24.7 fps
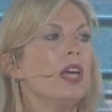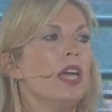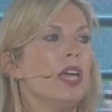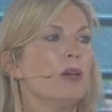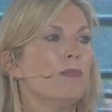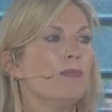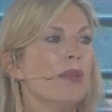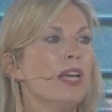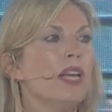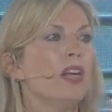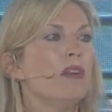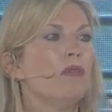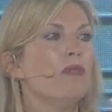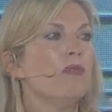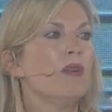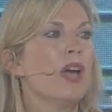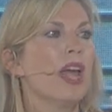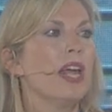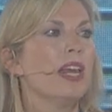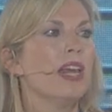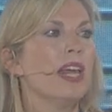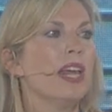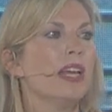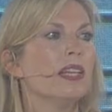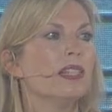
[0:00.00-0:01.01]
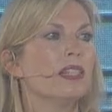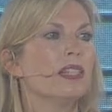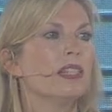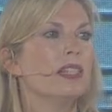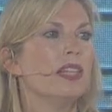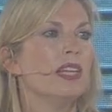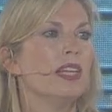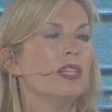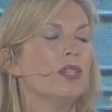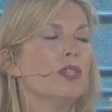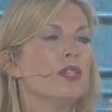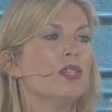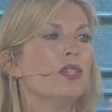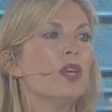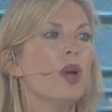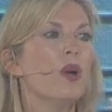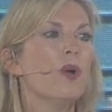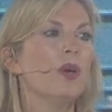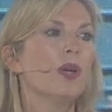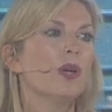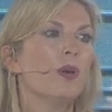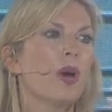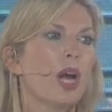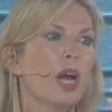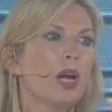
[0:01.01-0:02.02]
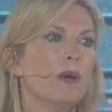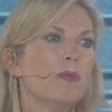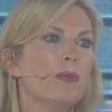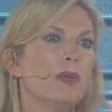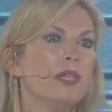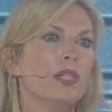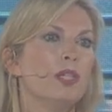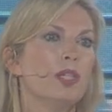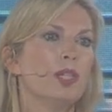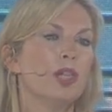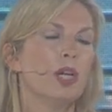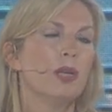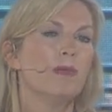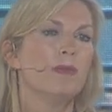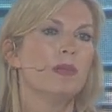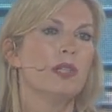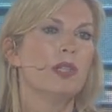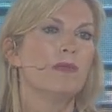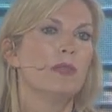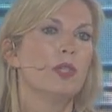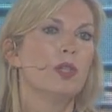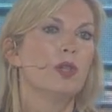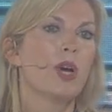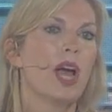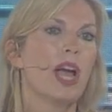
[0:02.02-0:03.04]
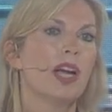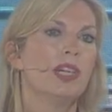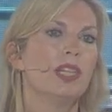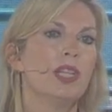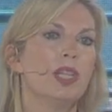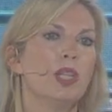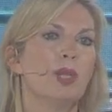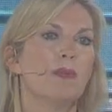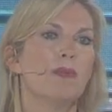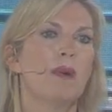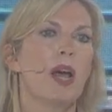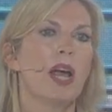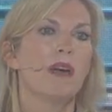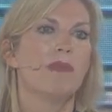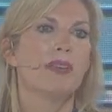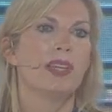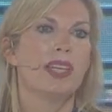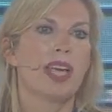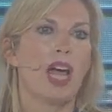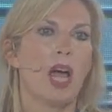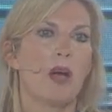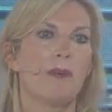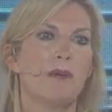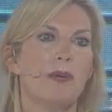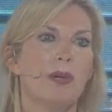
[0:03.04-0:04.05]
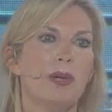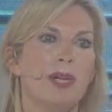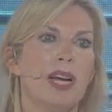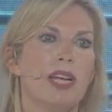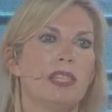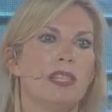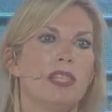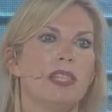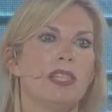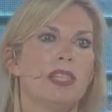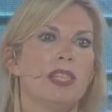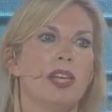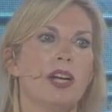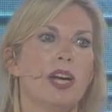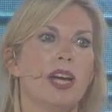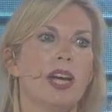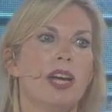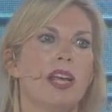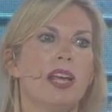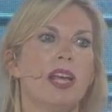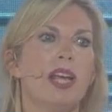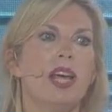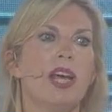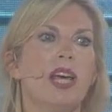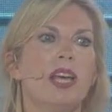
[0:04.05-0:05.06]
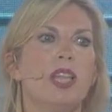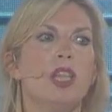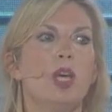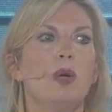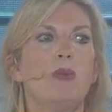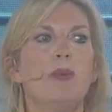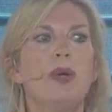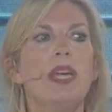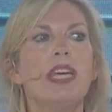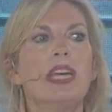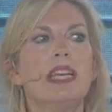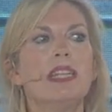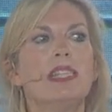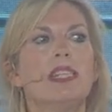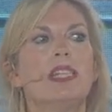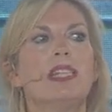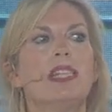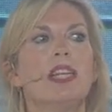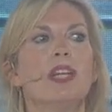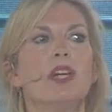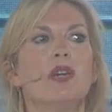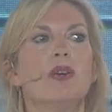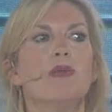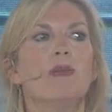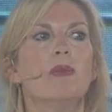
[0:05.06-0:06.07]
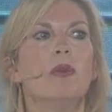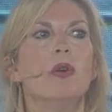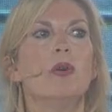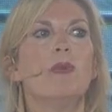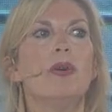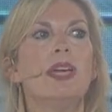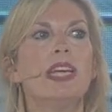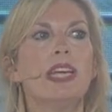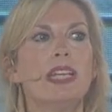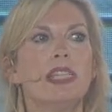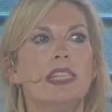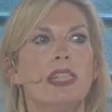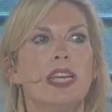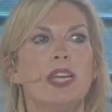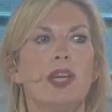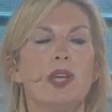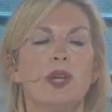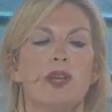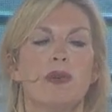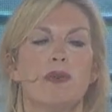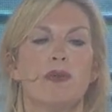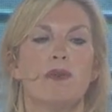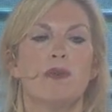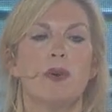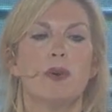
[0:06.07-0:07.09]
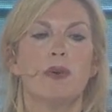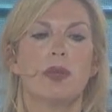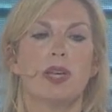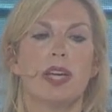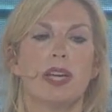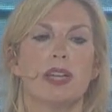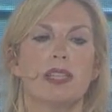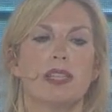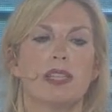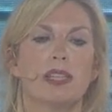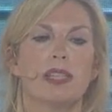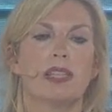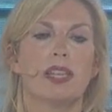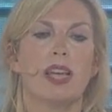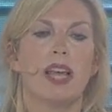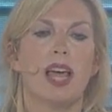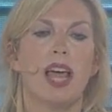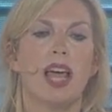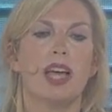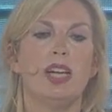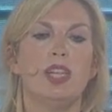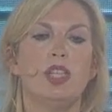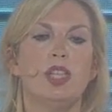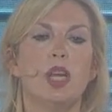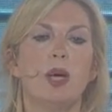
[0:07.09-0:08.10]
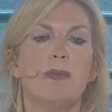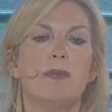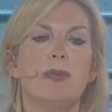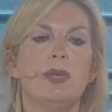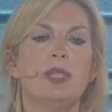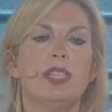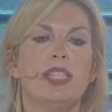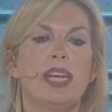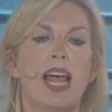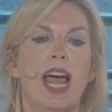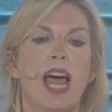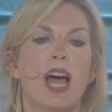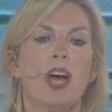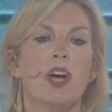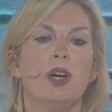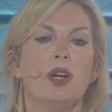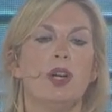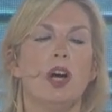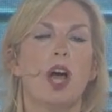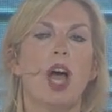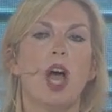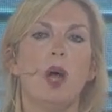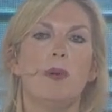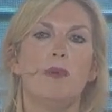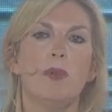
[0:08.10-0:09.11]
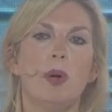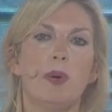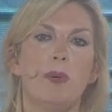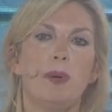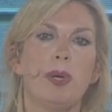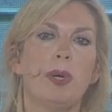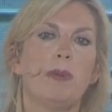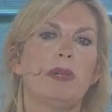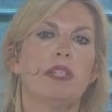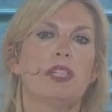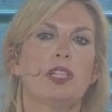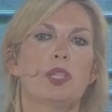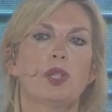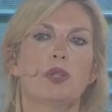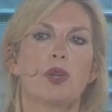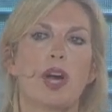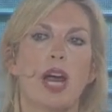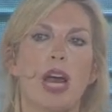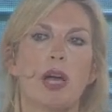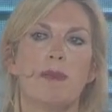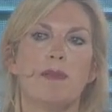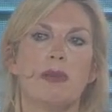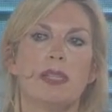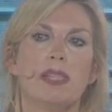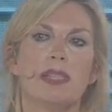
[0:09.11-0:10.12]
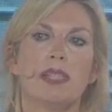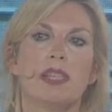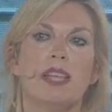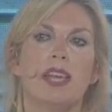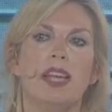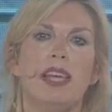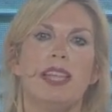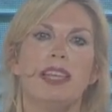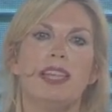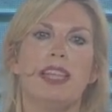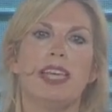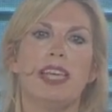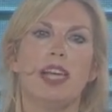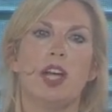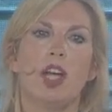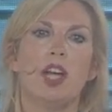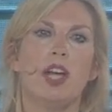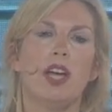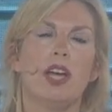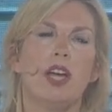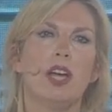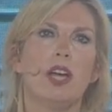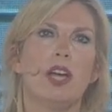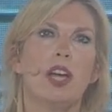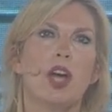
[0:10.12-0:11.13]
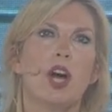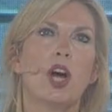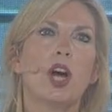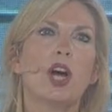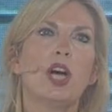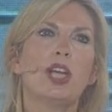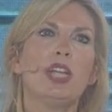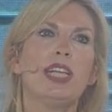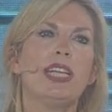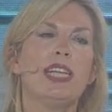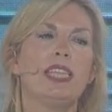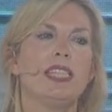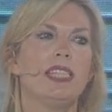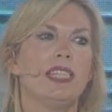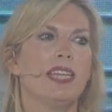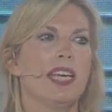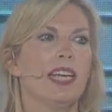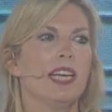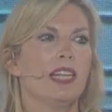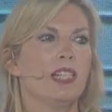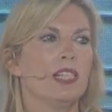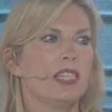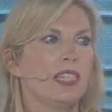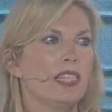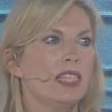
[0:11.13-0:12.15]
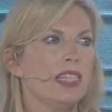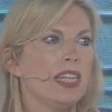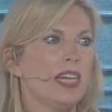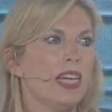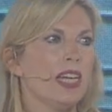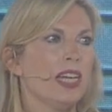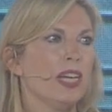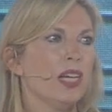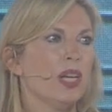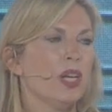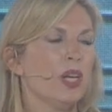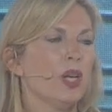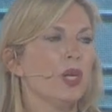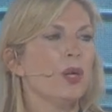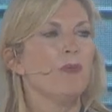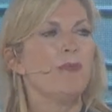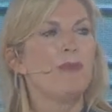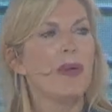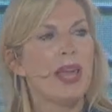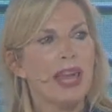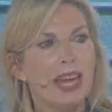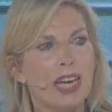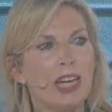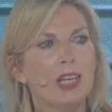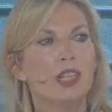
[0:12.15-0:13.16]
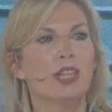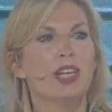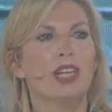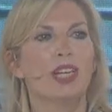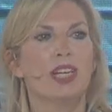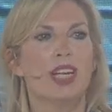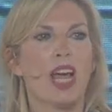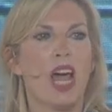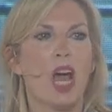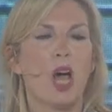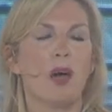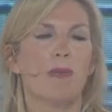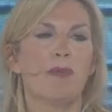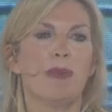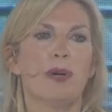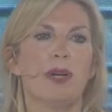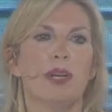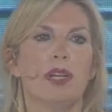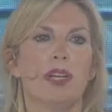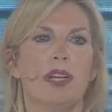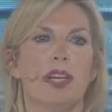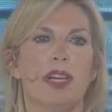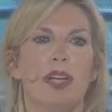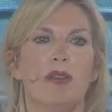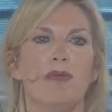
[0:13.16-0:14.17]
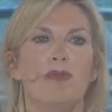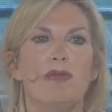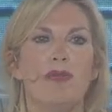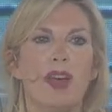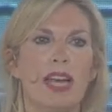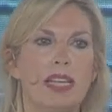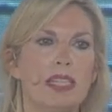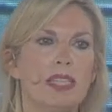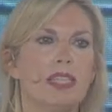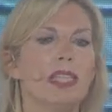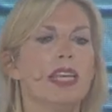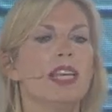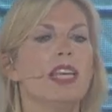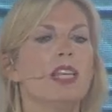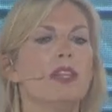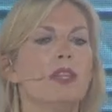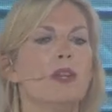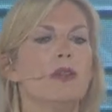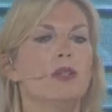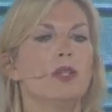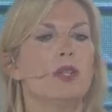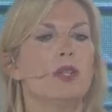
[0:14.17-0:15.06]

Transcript: blended finance is so incredible in terms of attracting the private capital necessary that we continue to focus and double down on what we would describe as the early stage seed patient capital, investing in those